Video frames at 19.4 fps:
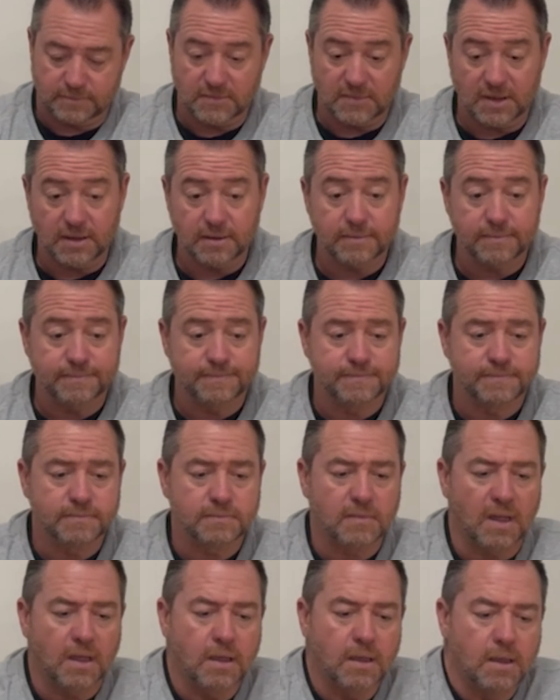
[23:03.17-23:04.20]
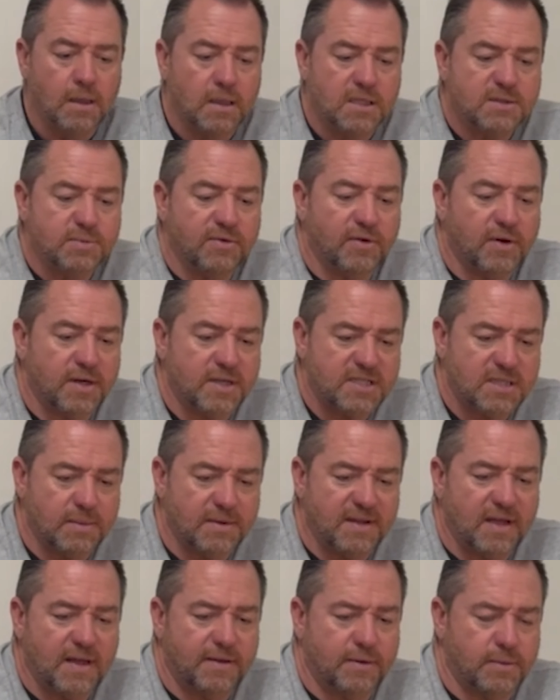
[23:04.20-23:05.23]
Yeah. Let's move on to some of
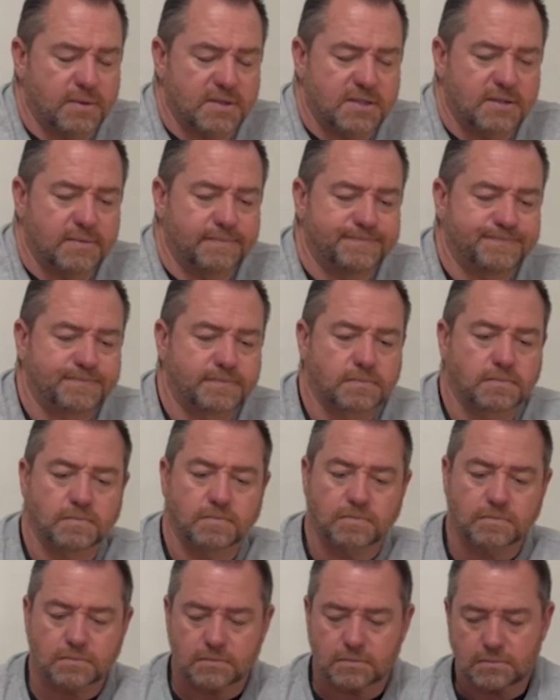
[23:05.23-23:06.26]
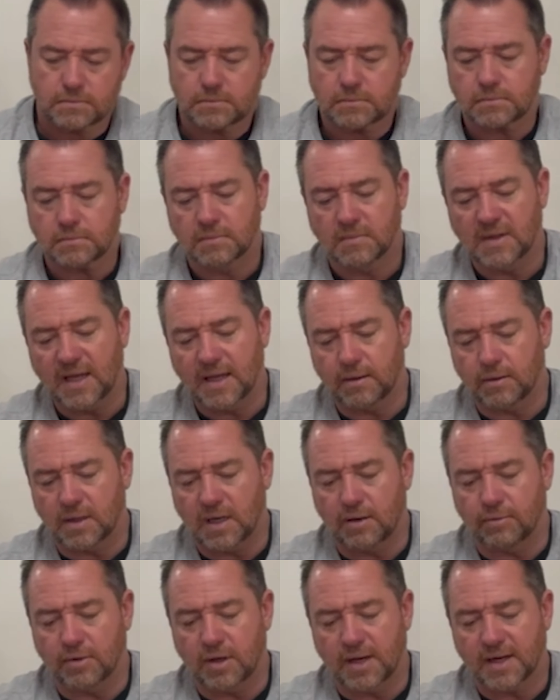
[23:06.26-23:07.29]
the other ones. Now,
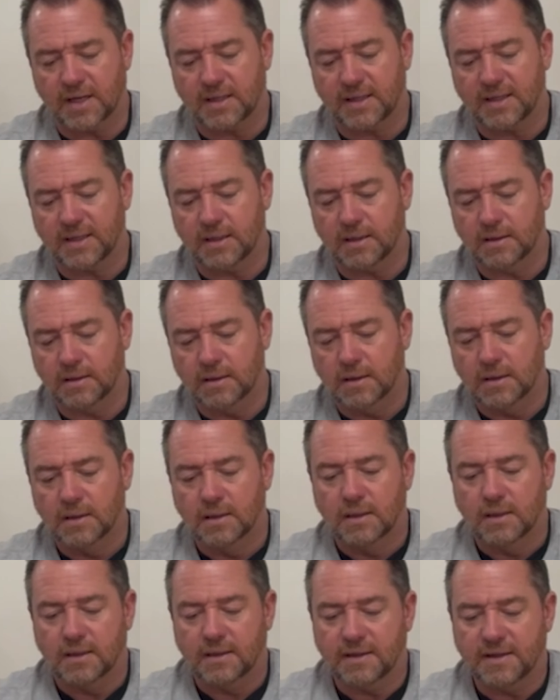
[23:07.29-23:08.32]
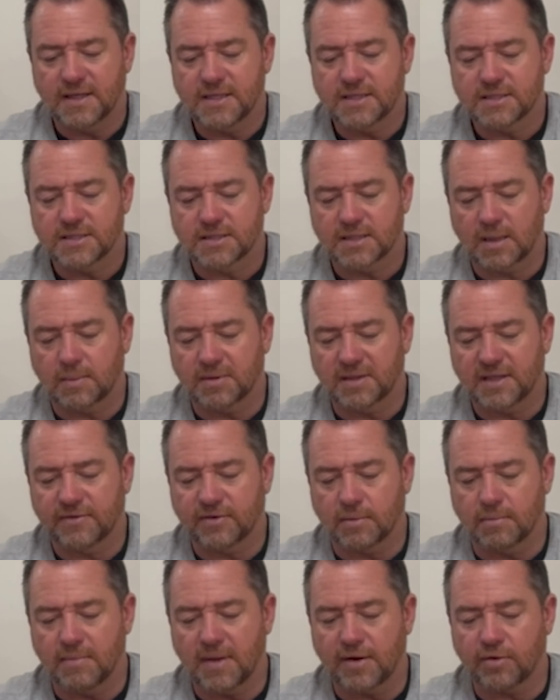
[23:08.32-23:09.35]
ironically, these I believe
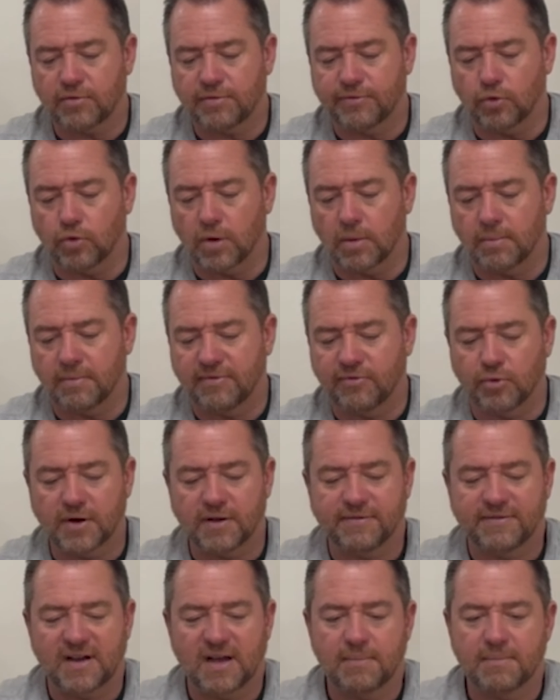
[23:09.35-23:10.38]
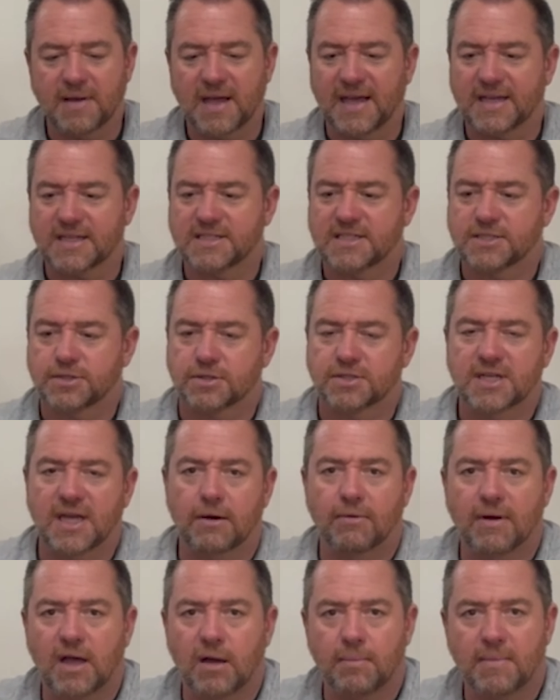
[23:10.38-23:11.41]
are metal form 45 mags. These are 10
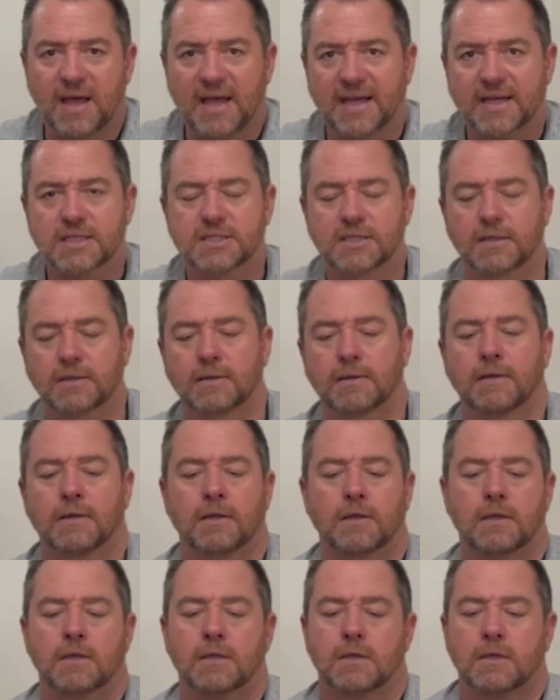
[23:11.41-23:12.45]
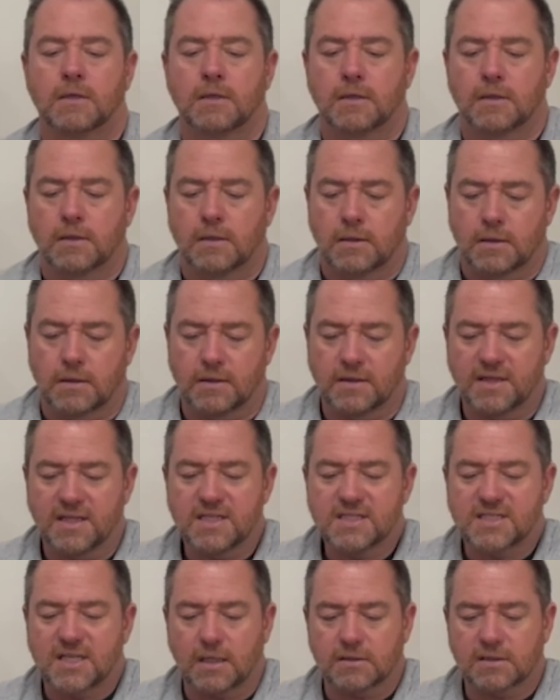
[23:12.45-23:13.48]
round mags.
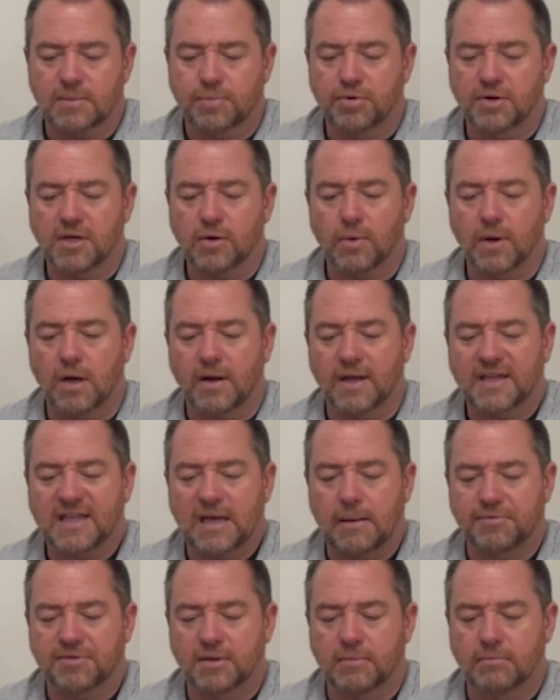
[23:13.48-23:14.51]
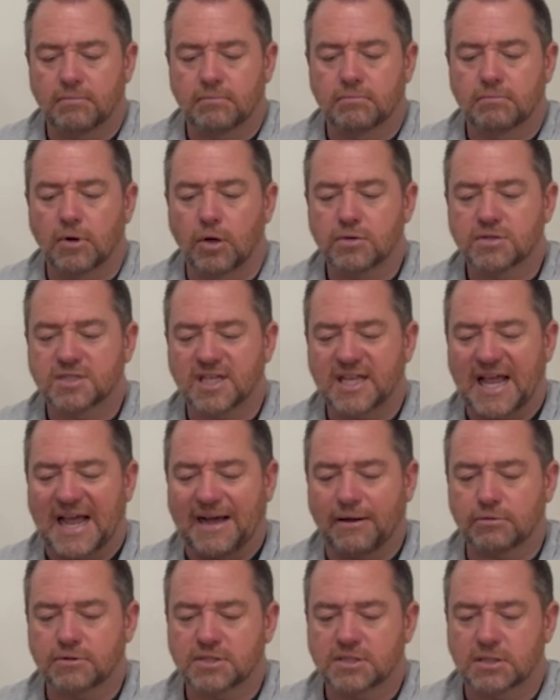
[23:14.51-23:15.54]
These held up pretty well. I kept them mostly
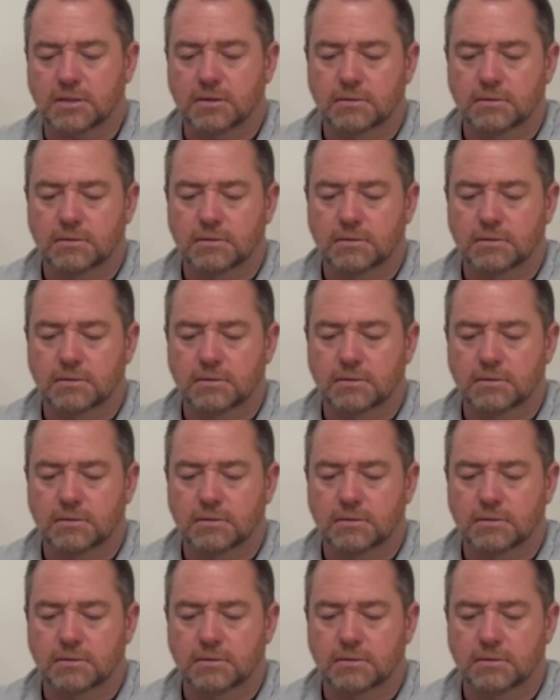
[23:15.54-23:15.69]
out.